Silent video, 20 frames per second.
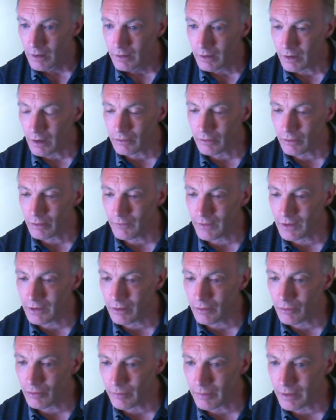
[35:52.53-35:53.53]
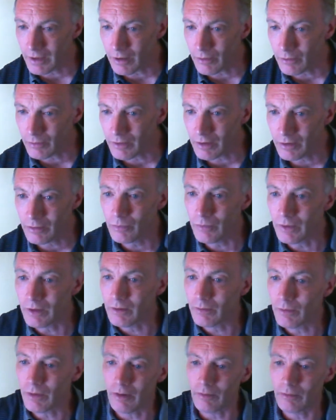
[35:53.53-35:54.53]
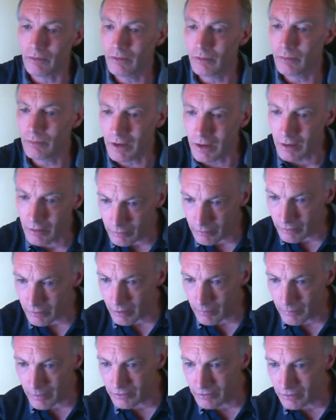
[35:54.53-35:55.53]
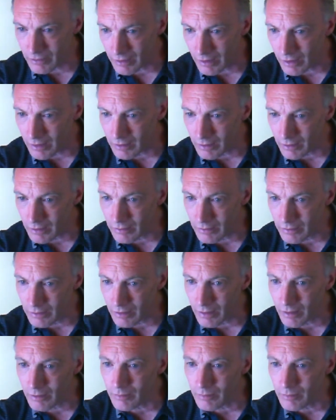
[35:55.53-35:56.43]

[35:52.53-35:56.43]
Yeah, so the video coming out this week. I was something else I was going to mention then, and it's